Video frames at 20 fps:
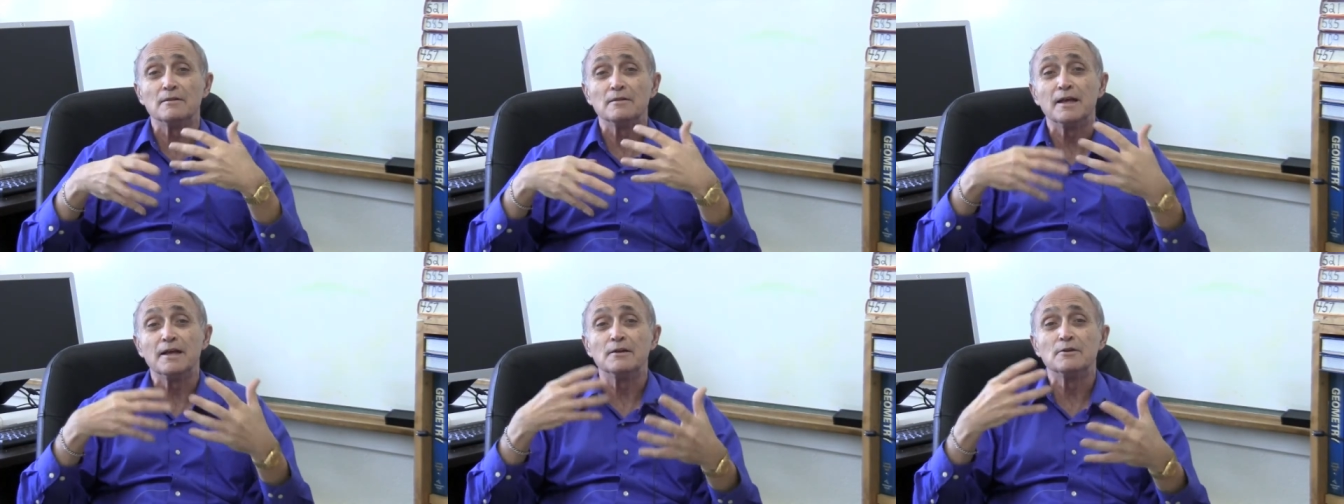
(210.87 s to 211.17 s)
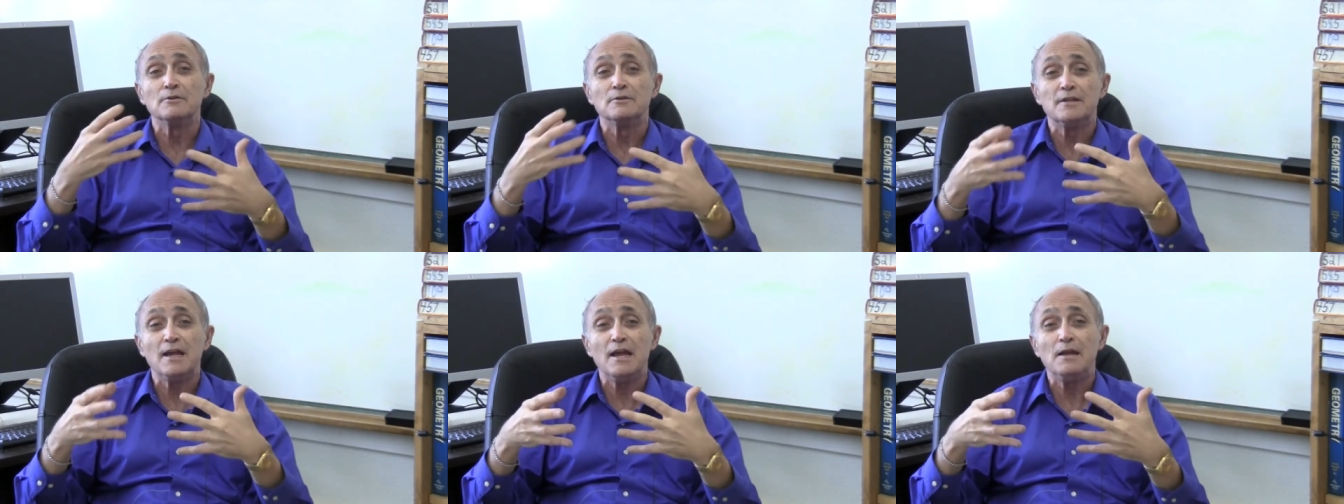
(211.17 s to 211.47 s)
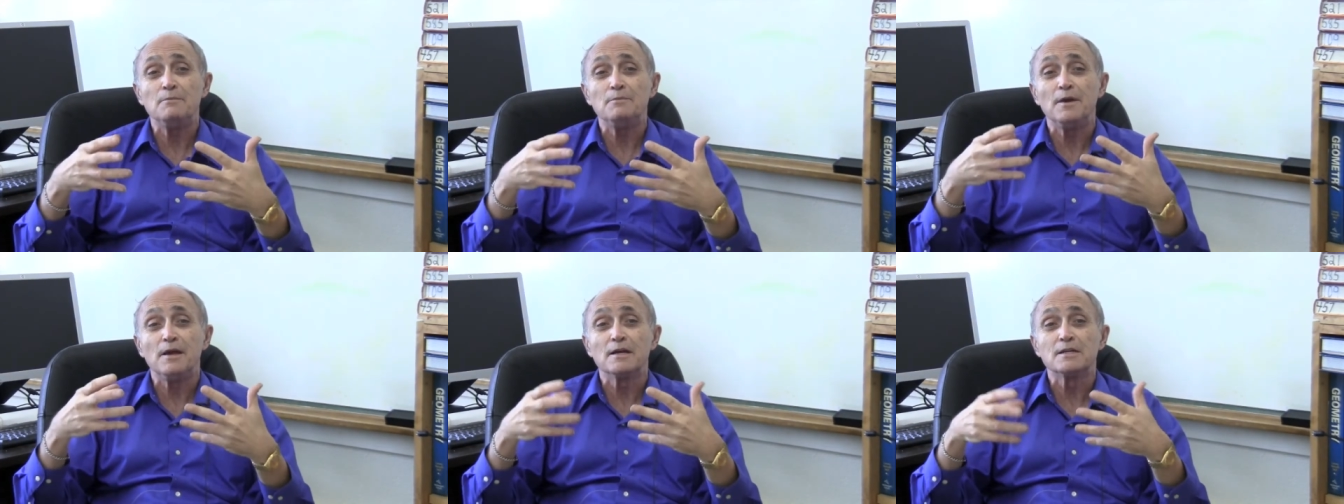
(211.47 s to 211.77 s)
a later
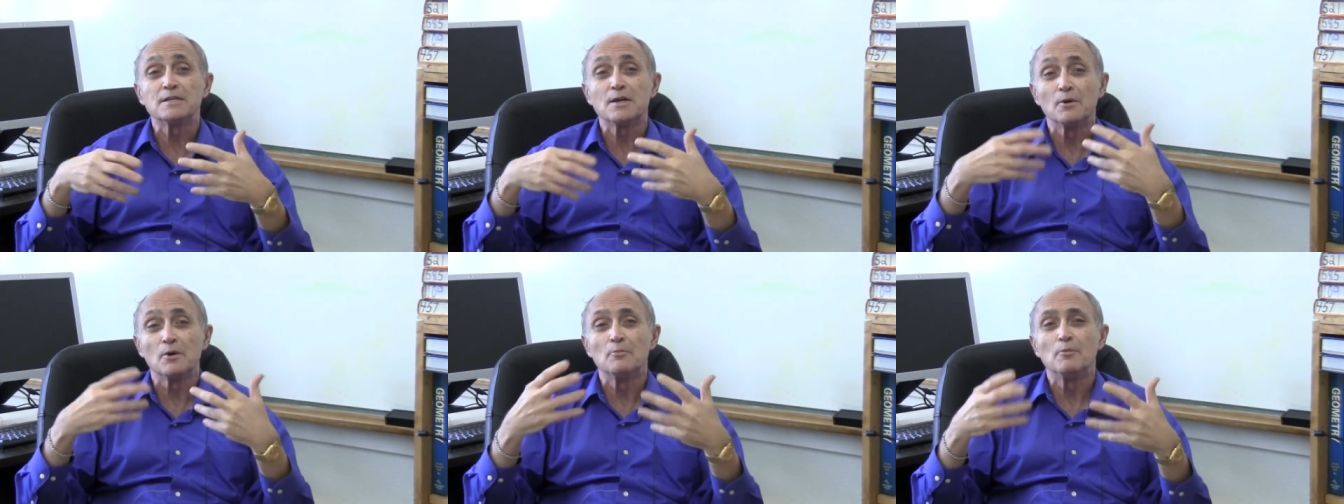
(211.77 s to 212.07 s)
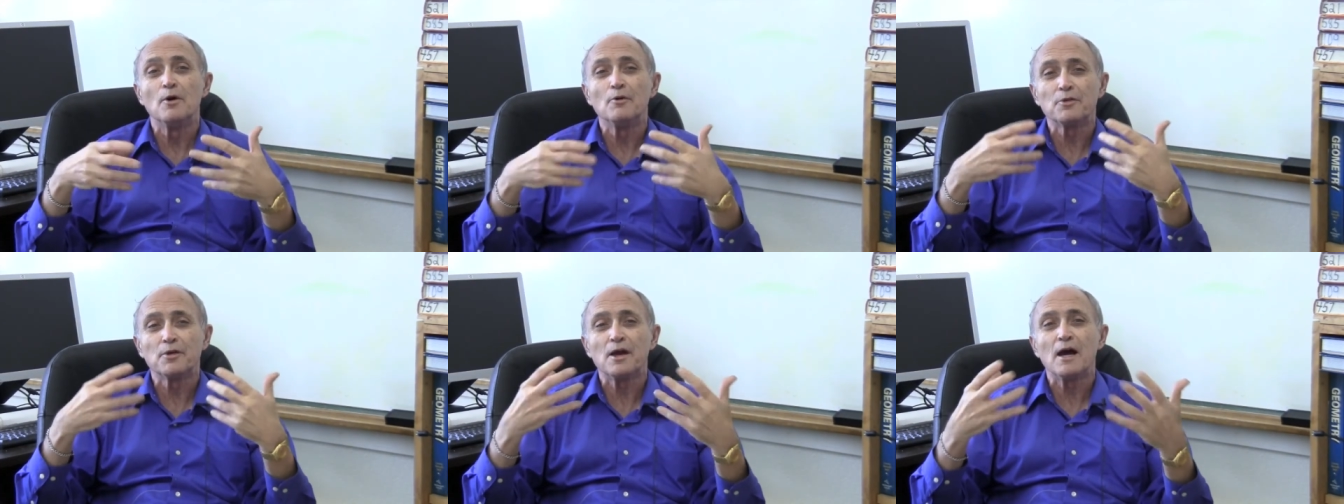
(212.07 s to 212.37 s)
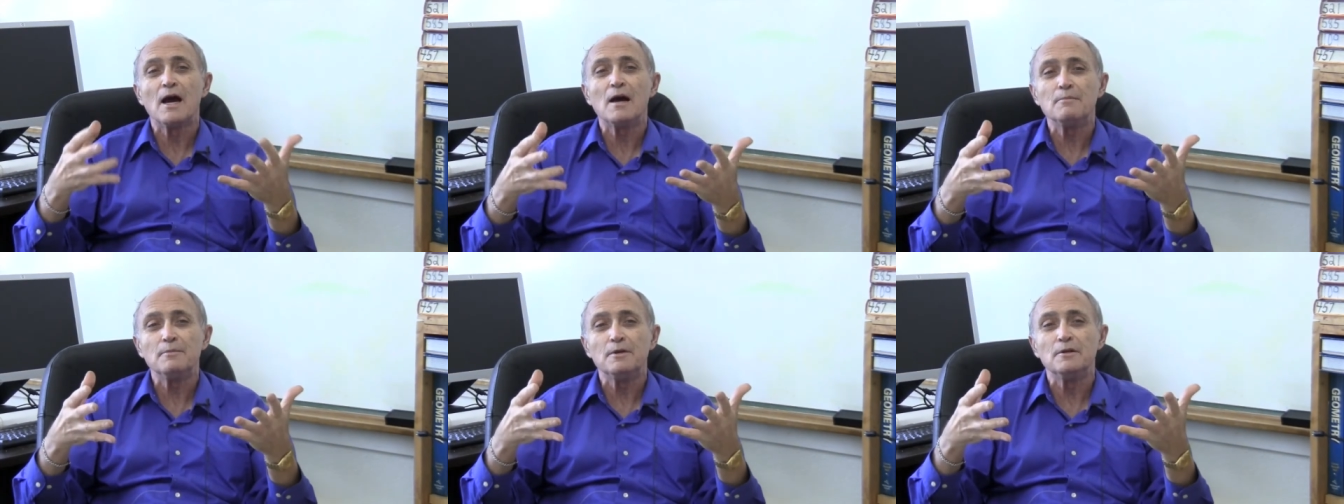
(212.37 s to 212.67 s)
date because they were both
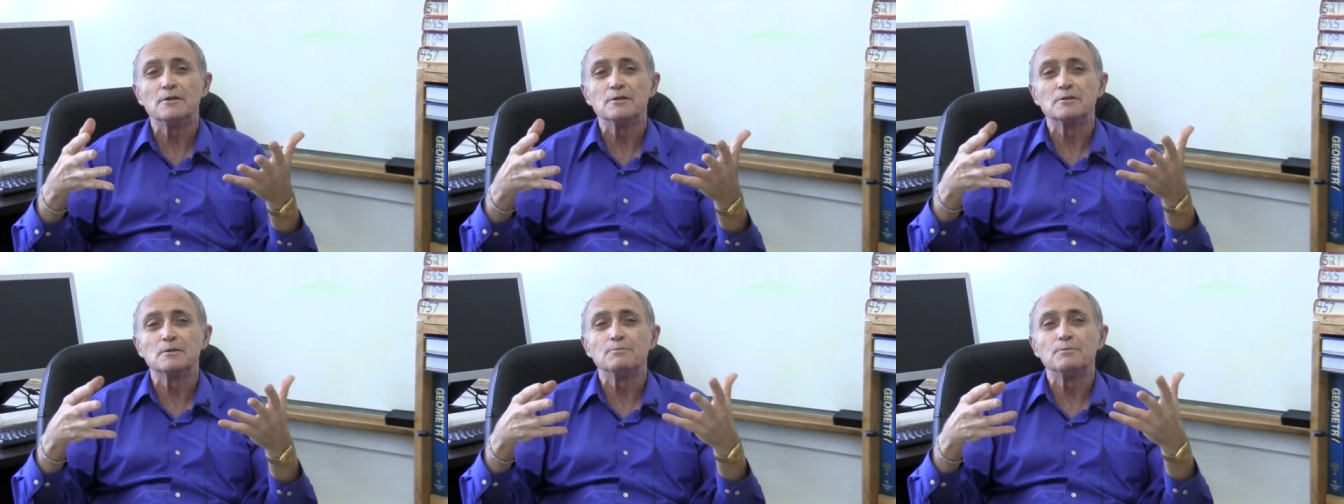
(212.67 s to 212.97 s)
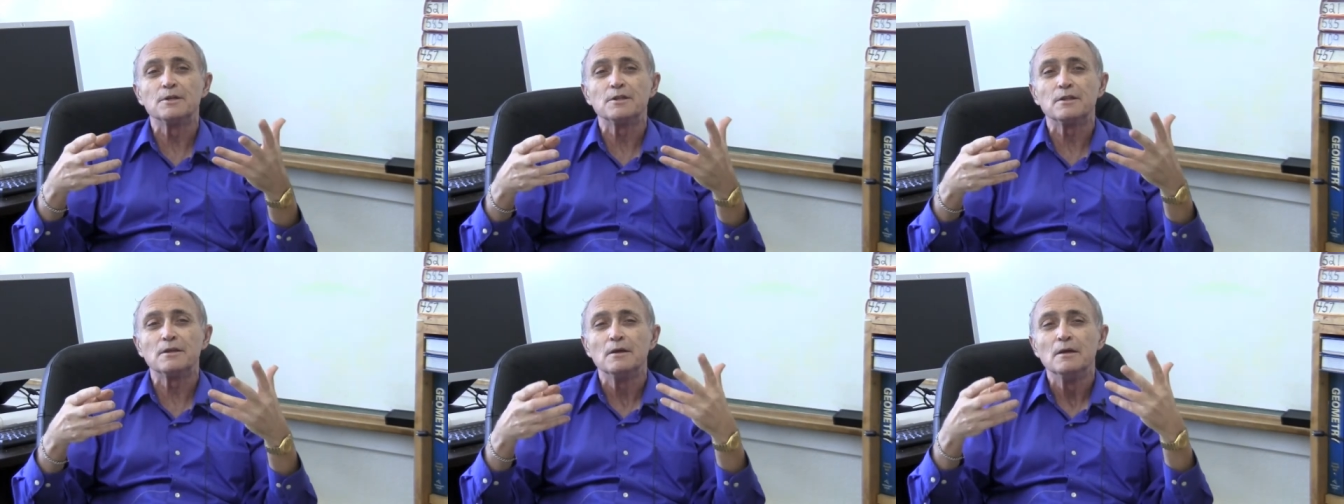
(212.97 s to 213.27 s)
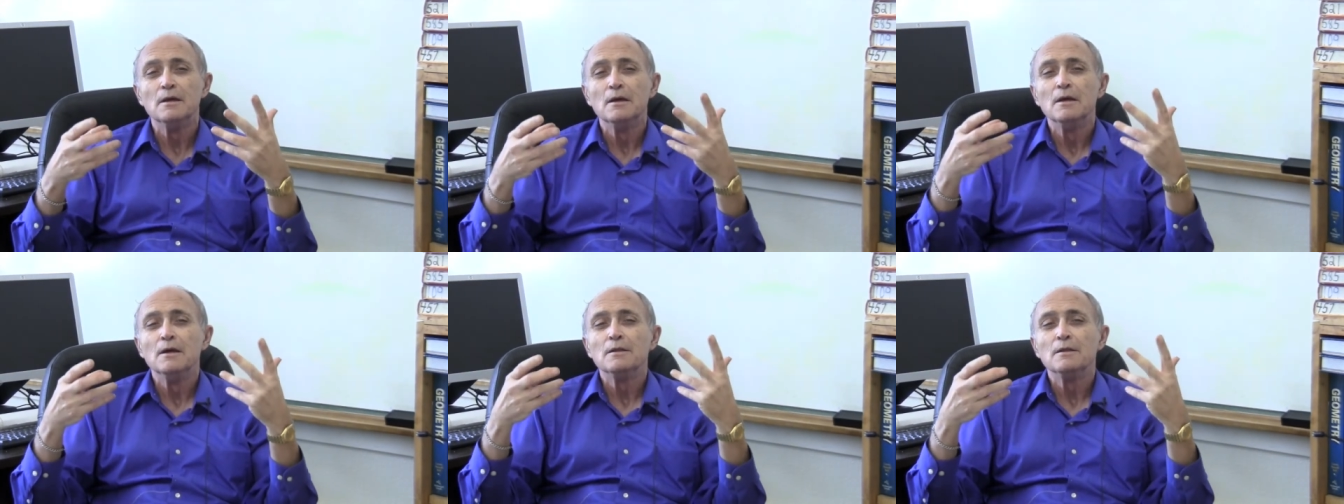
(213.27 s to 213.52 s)
communism, but